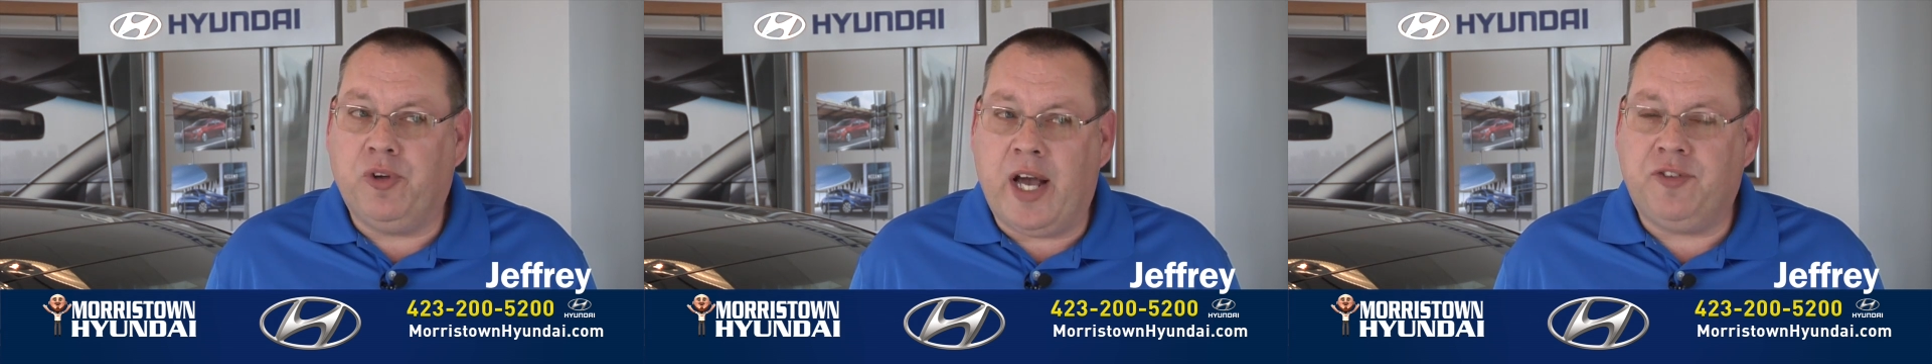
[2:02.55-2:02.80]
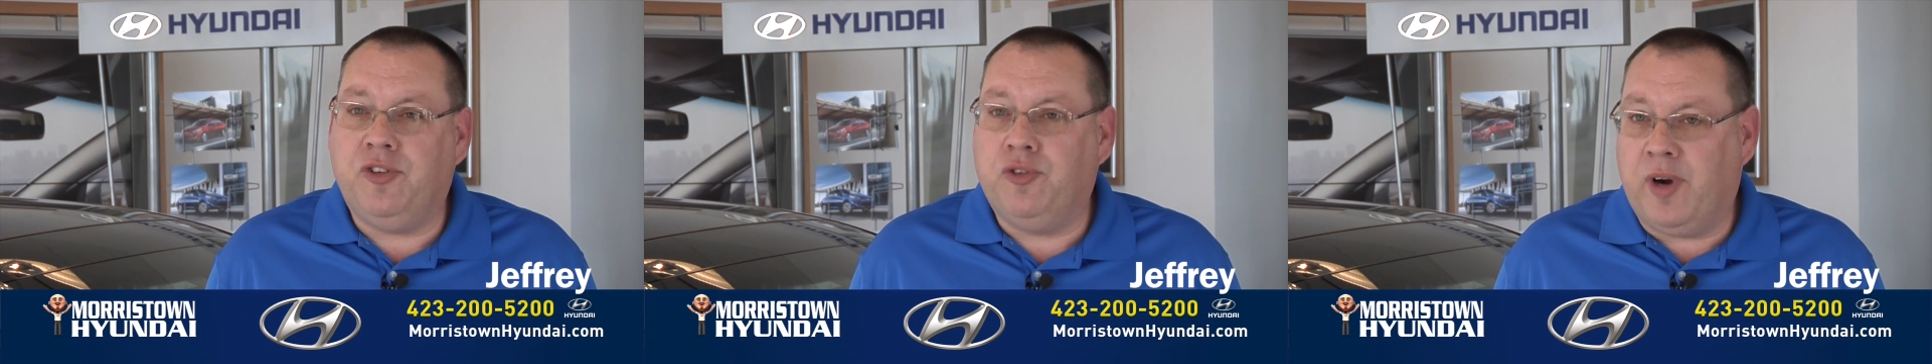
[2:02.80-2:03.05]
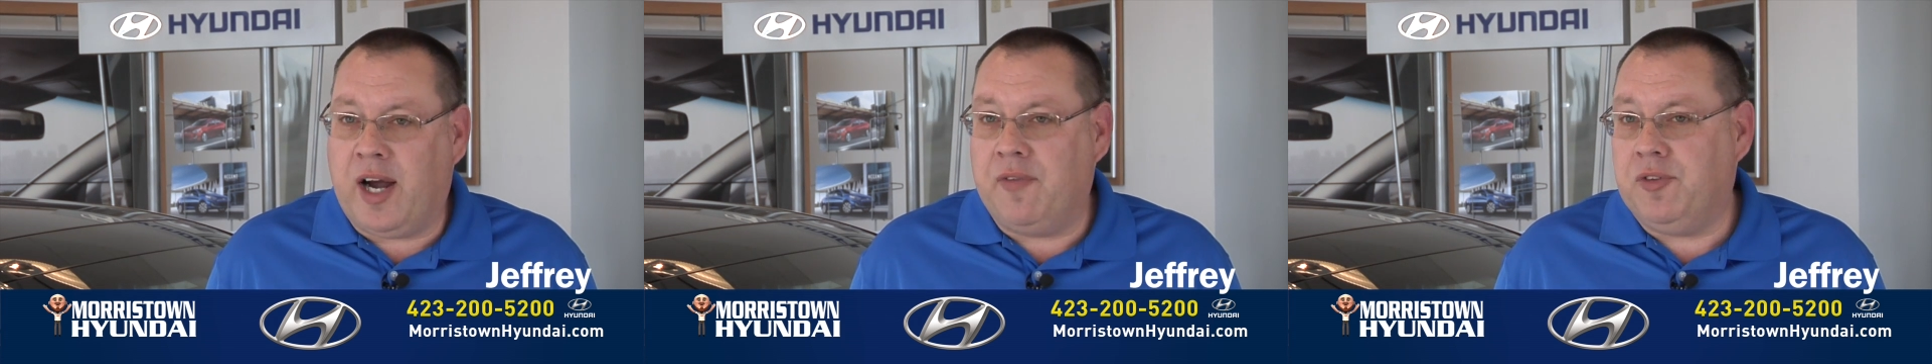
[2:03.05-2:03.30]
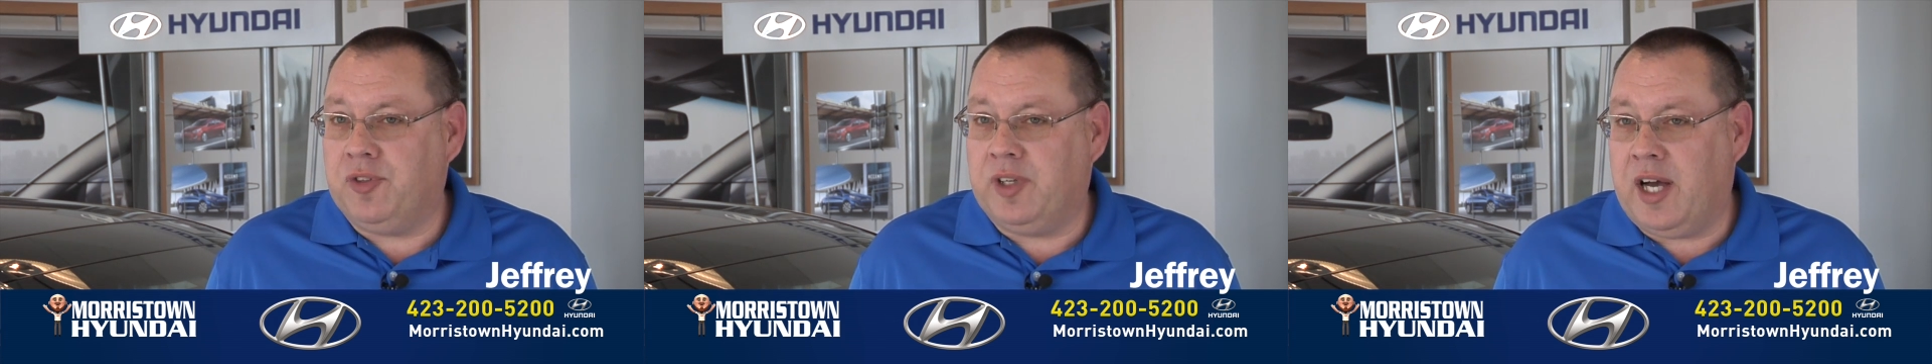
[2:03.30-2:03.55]
actually drive
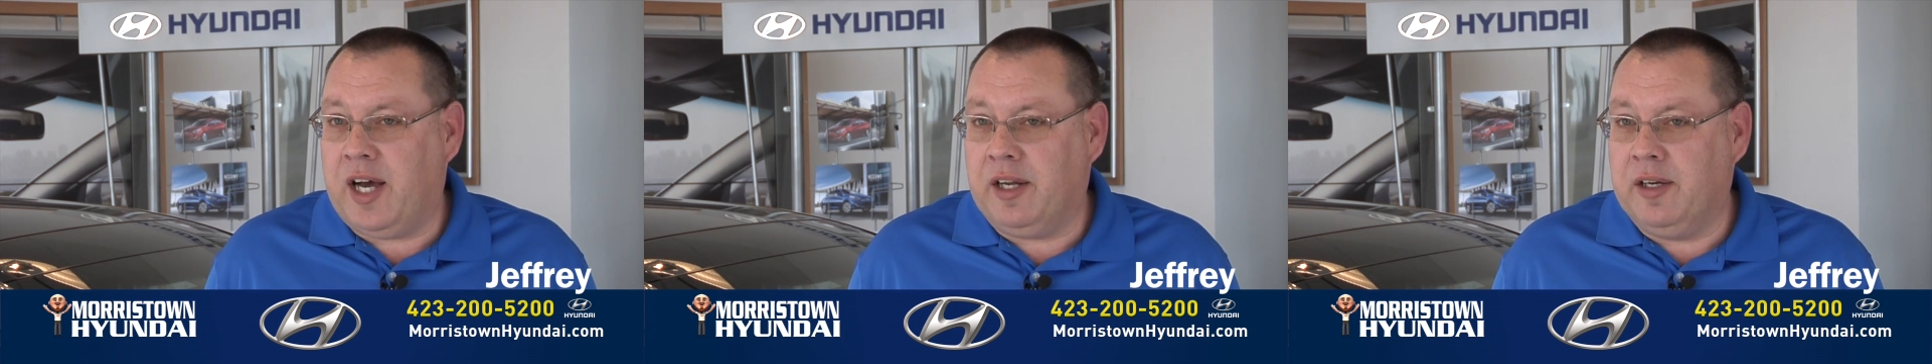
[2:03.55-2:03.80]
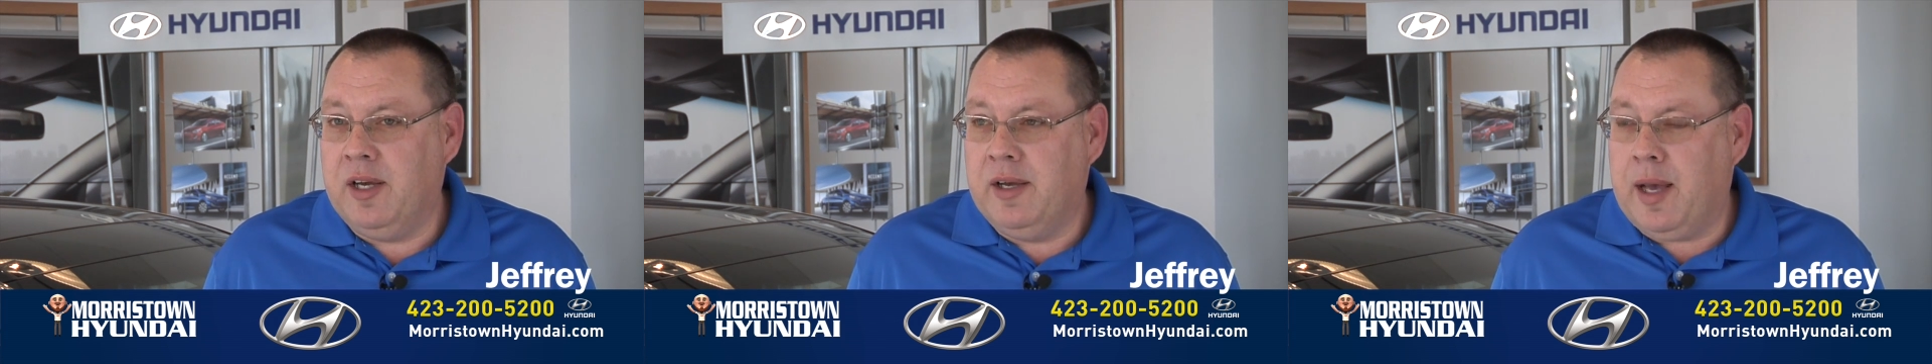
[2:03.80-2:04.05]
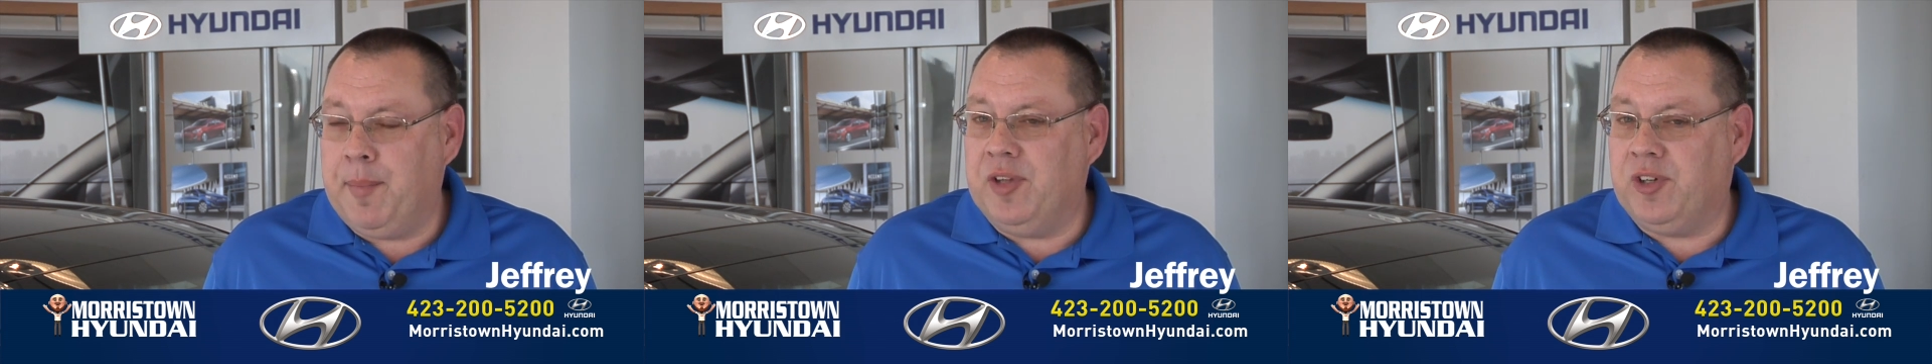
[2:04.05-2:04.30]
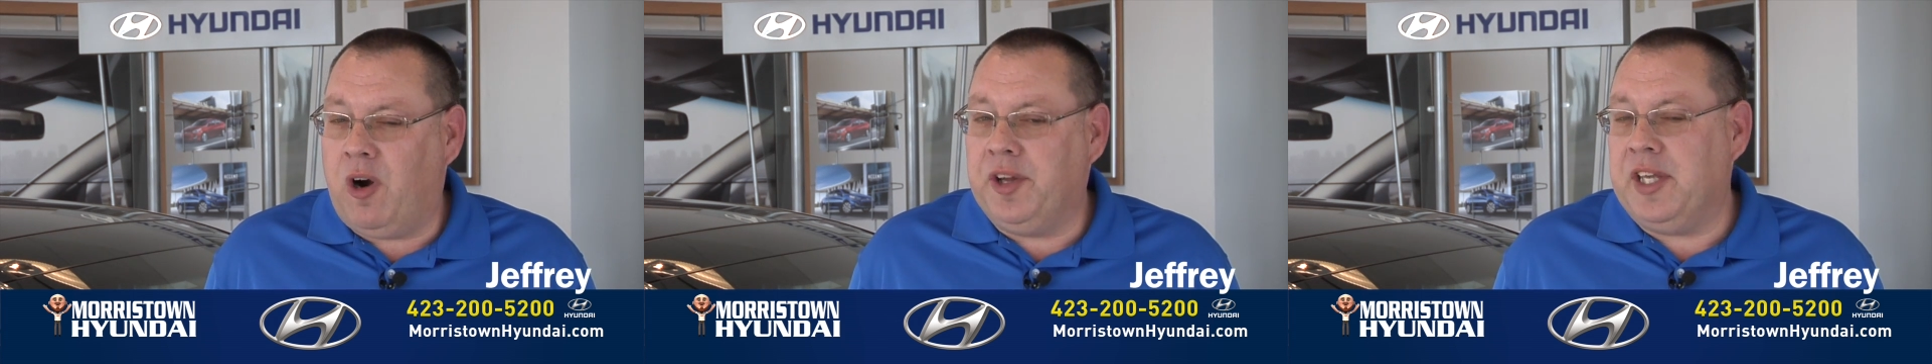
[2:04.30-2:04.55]
the Sonata, I mean,
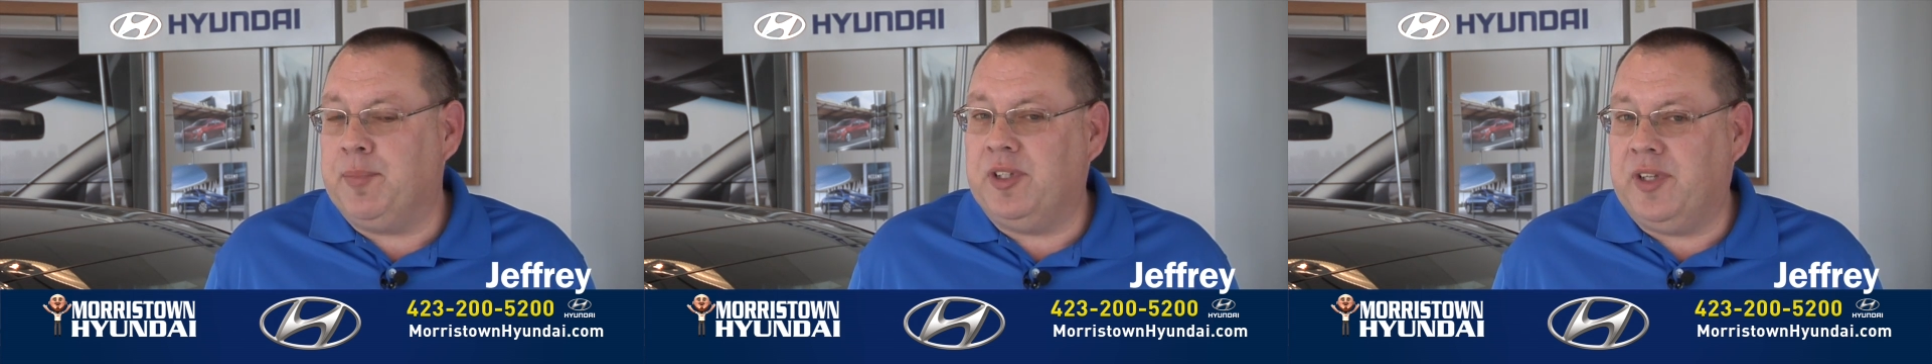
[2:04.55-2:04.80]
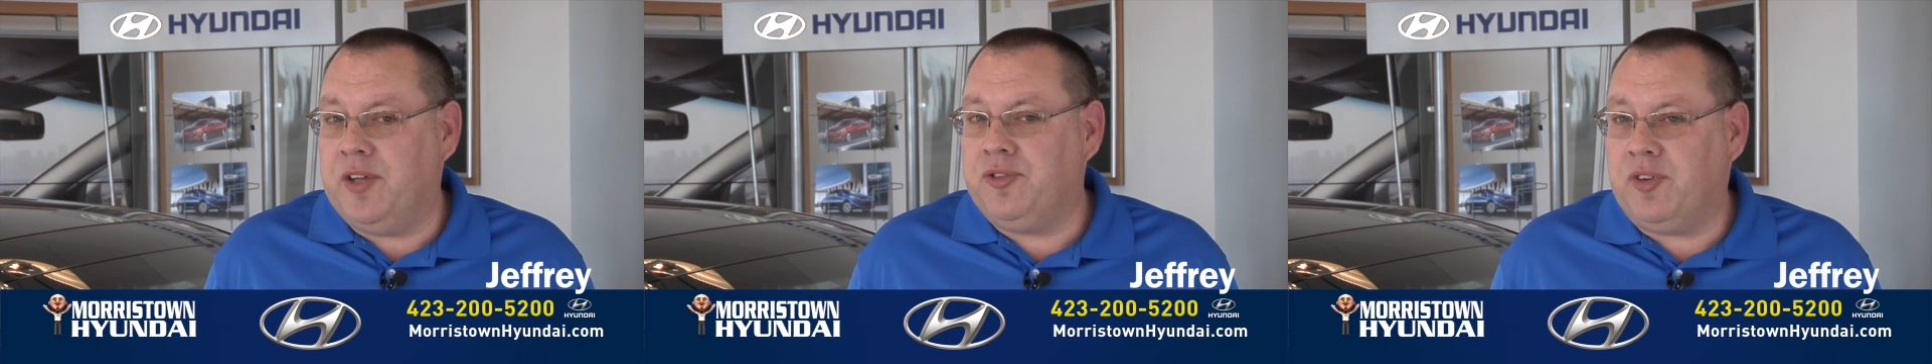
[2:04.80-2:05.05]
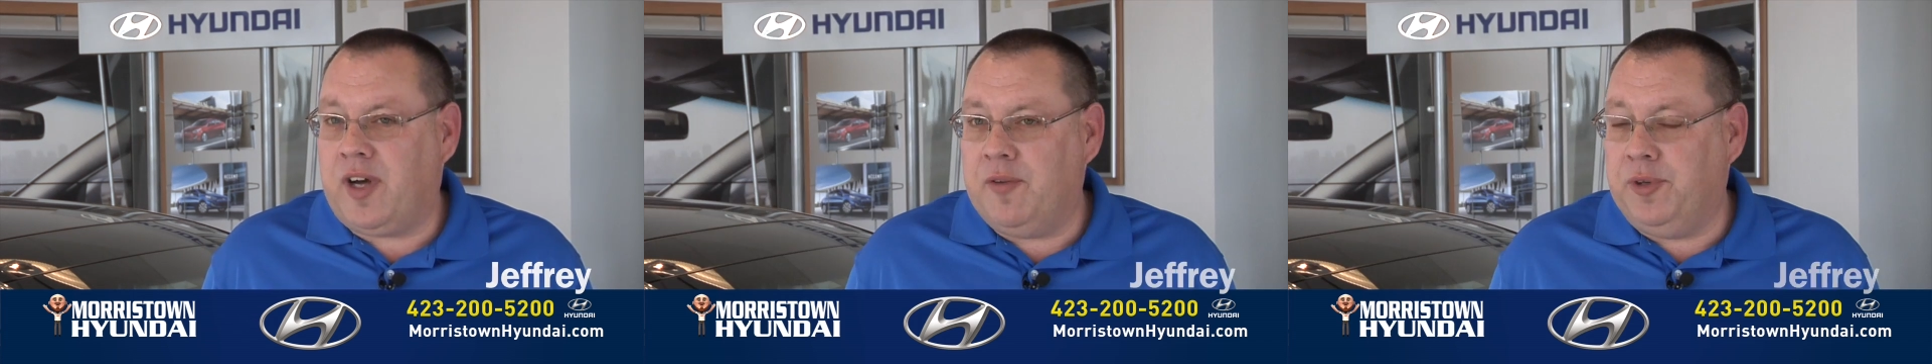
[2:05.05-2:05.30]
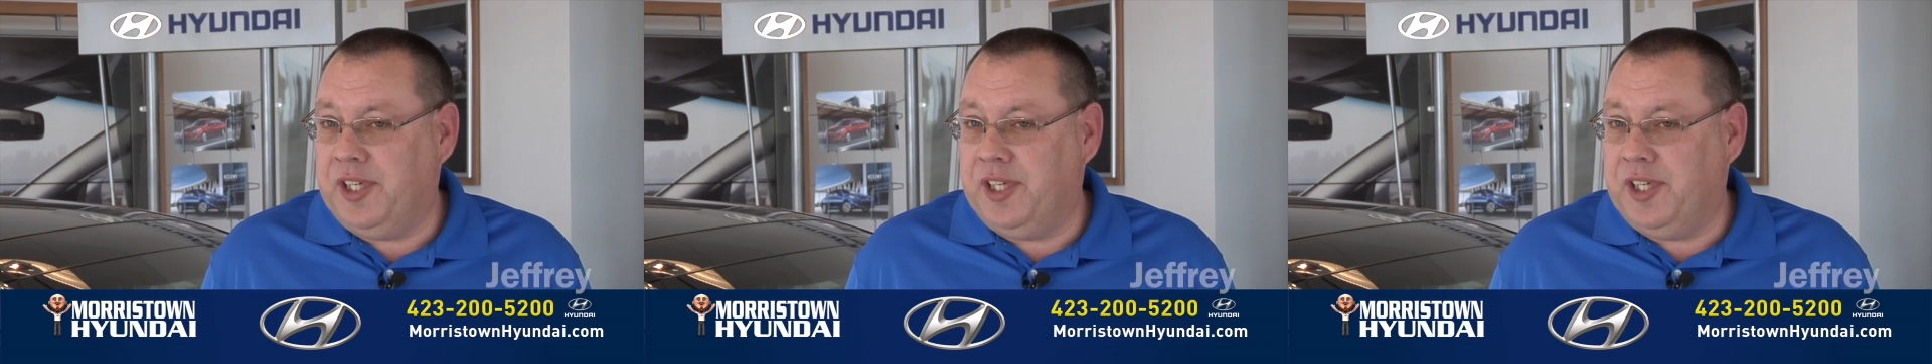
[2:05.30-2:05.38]
it's hard to get them in test drive.